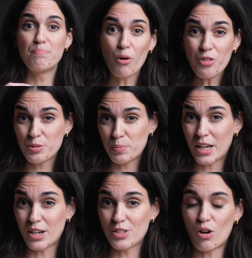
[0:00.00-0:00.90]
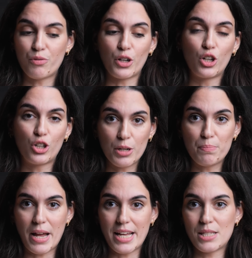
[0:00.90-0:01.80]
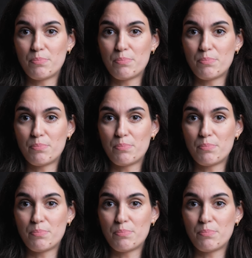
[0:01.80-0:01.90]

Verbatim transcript: Both speakers offer good bass,